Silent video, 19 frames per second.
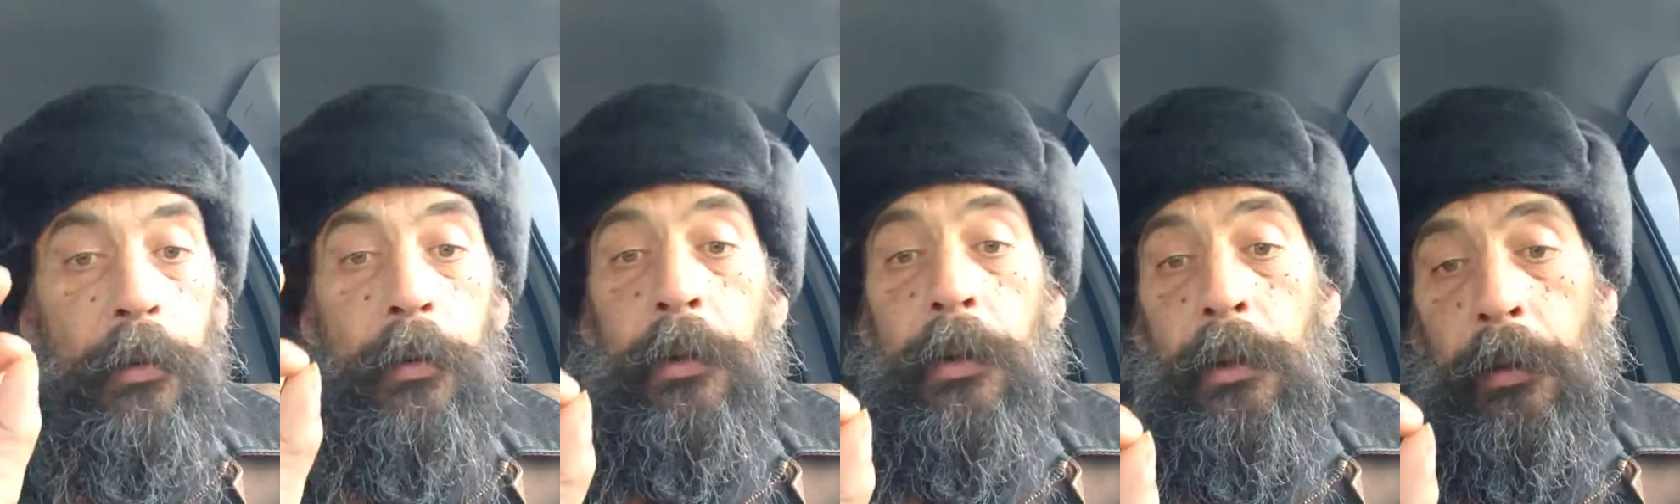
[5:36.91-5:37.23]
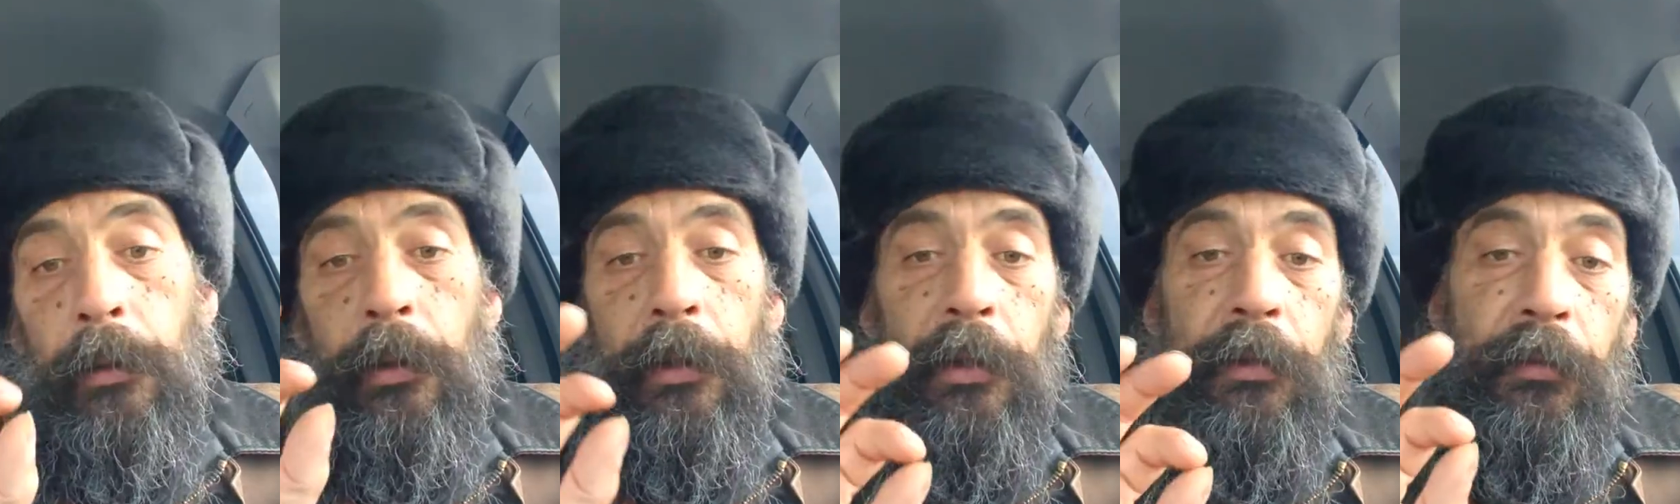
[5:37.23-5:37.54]
oh, you
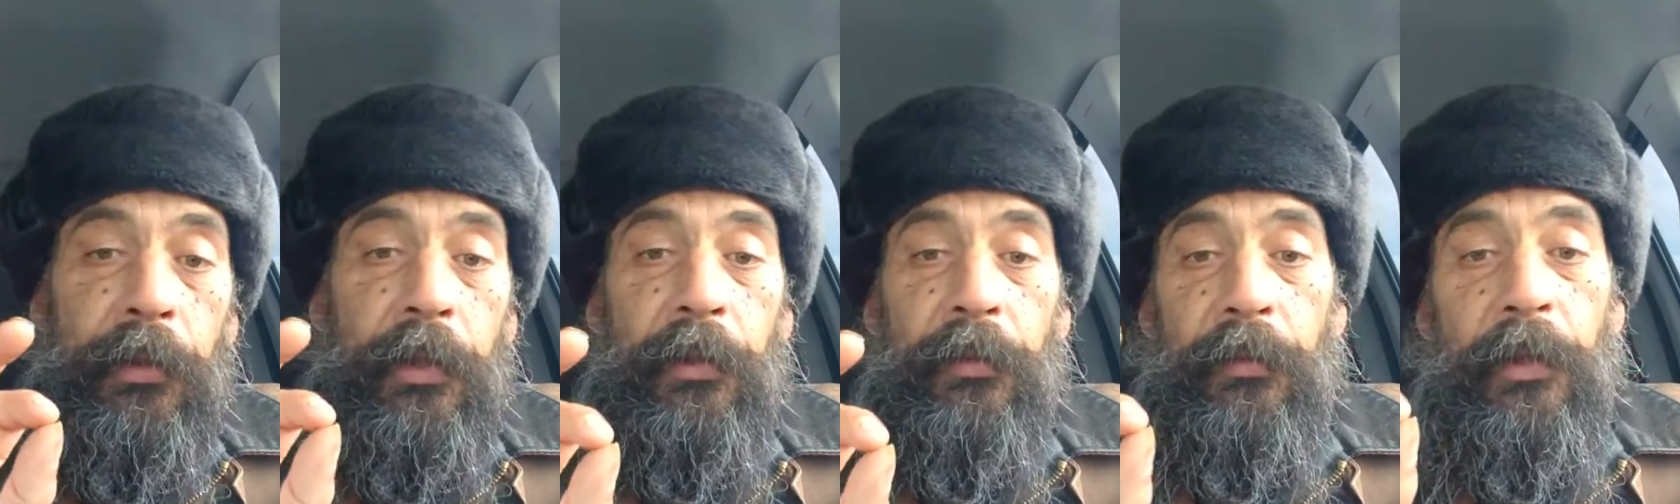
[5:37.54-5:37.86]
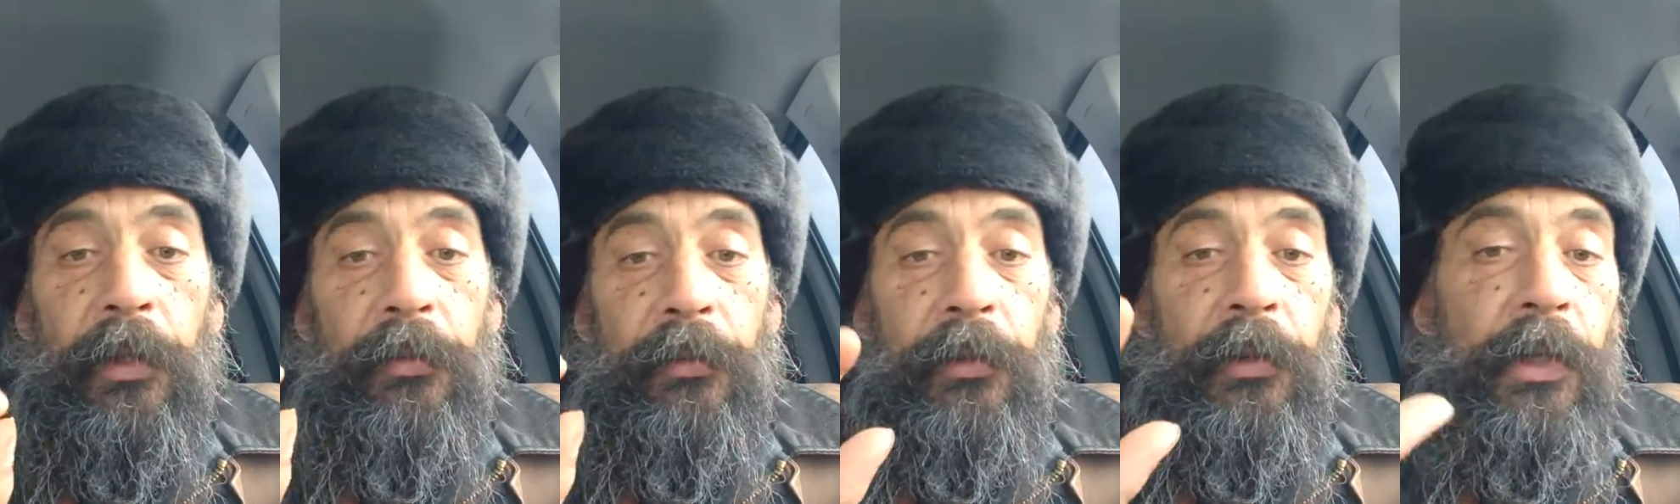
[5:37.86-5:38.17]
do this, this,
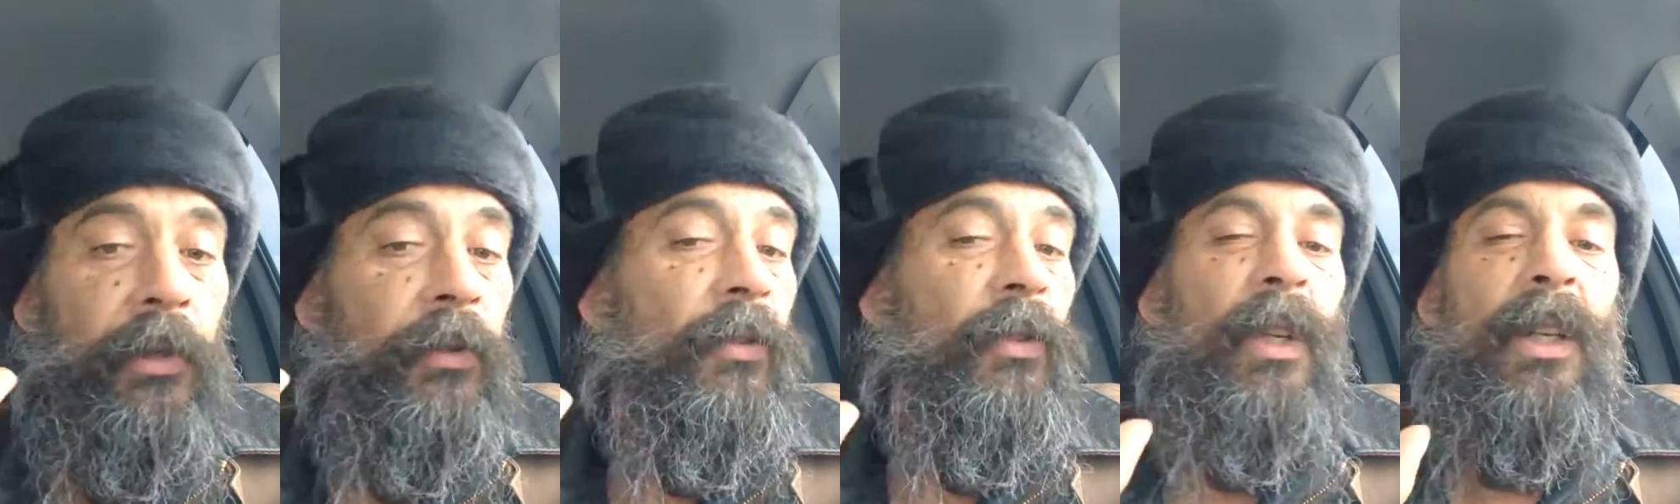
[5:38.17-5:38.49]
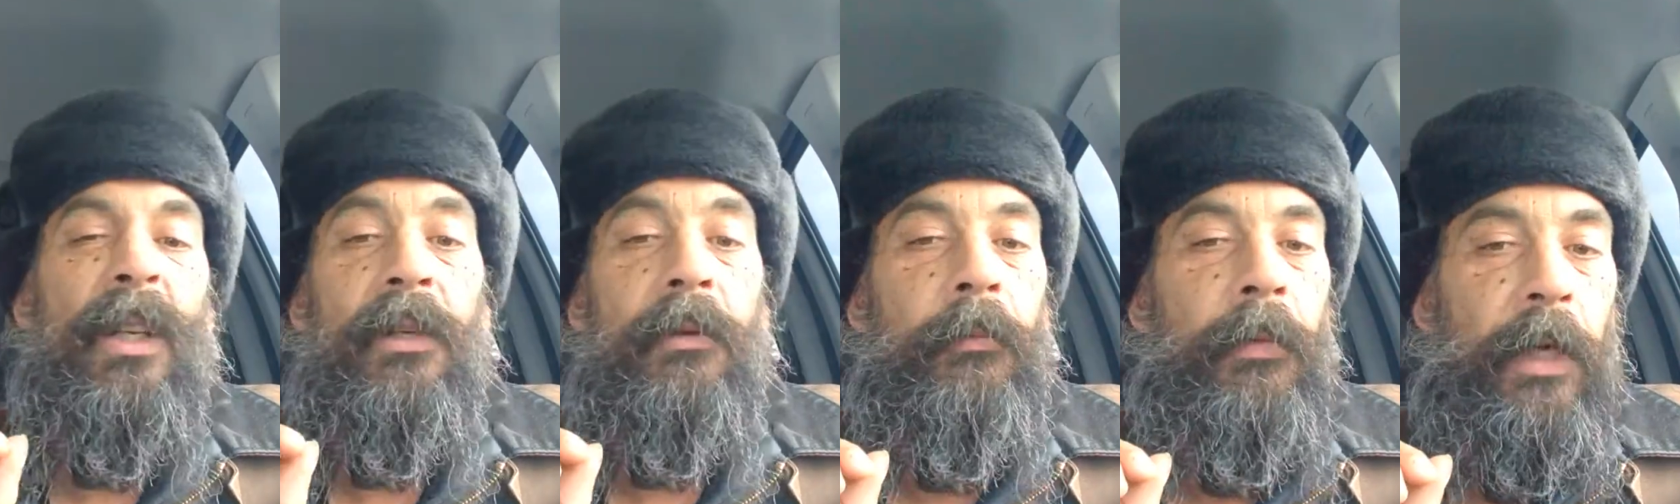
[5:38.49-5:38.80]
this, and this,
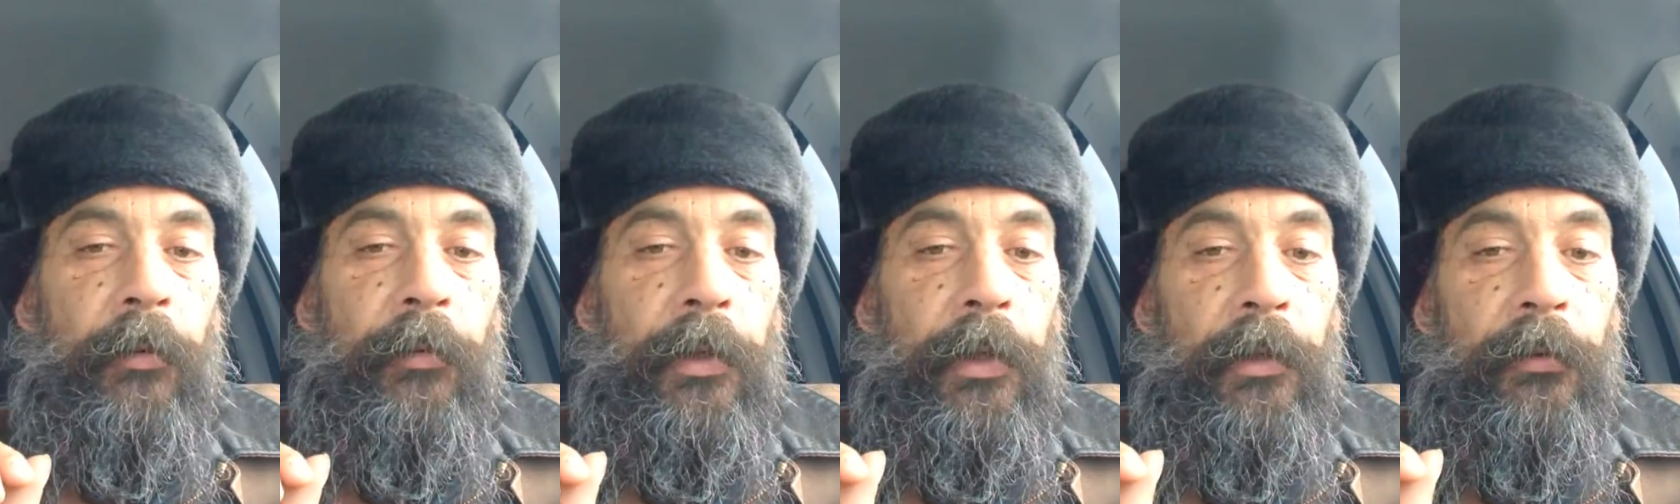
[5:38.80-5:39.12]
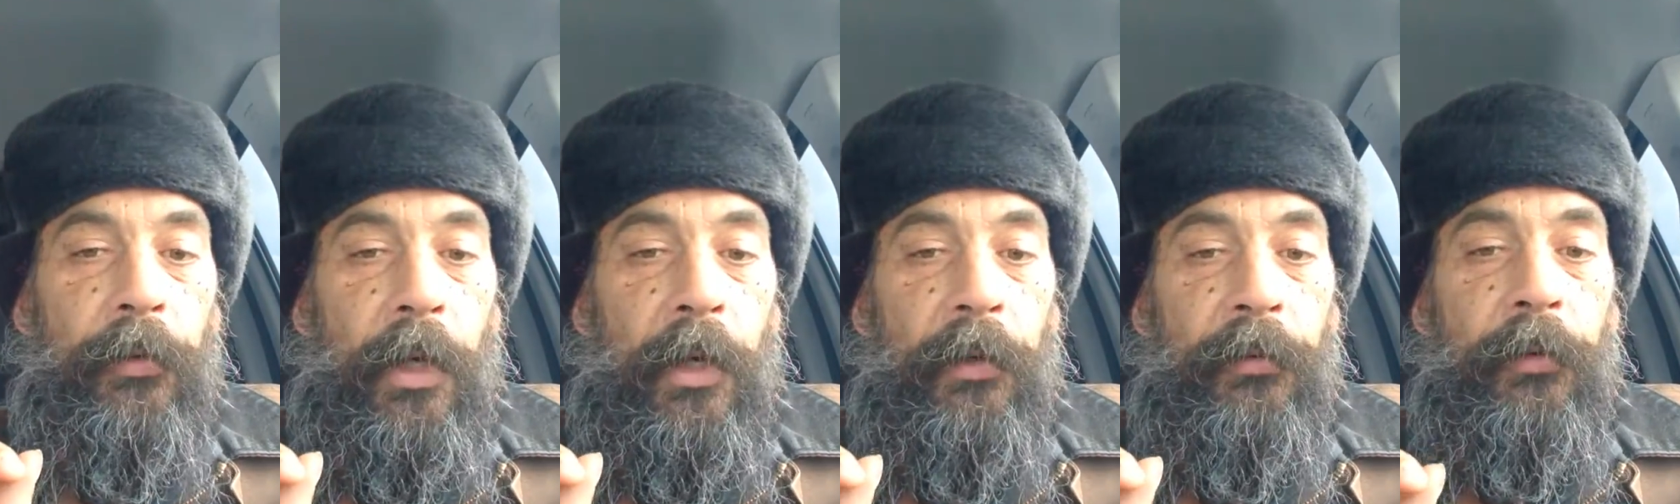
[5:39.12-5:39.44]
and
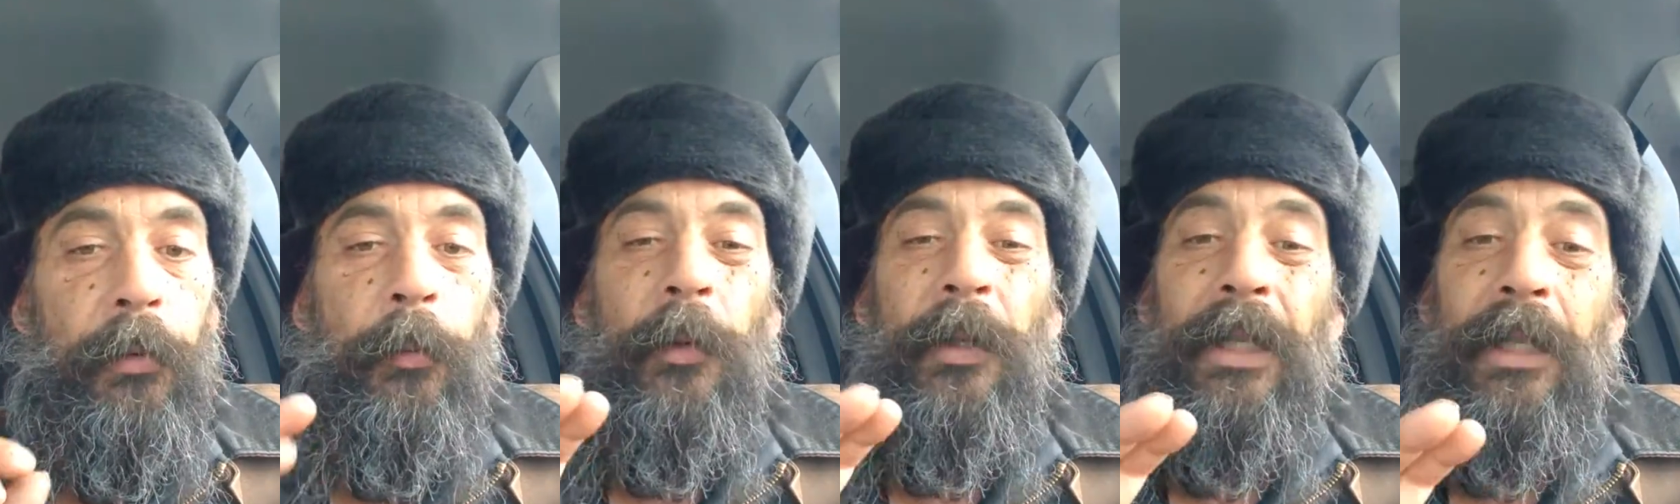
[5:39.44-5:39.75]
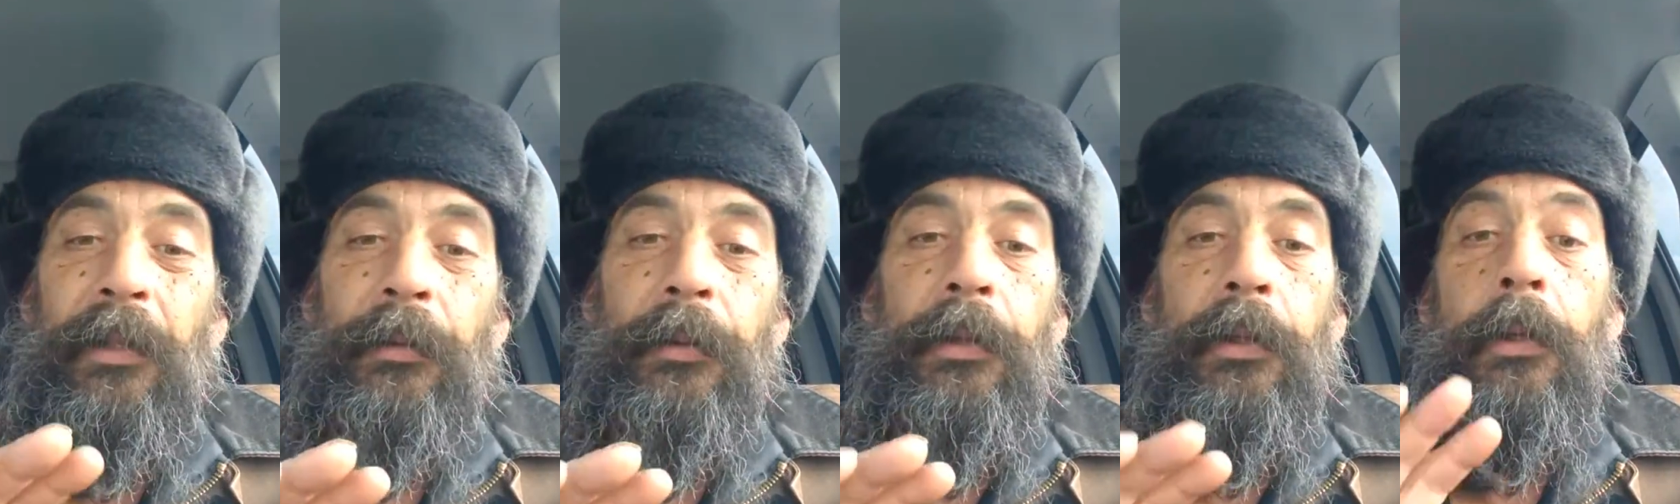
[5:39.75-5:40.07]
everything's awesome.
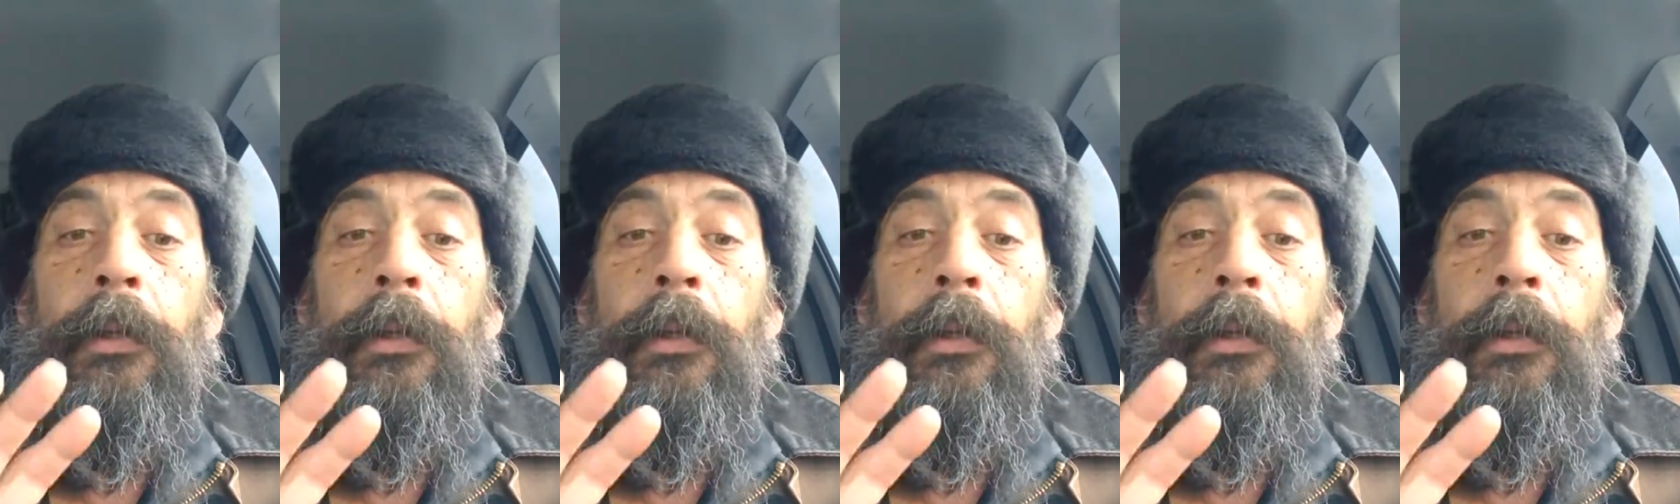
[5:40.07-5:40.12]
Well,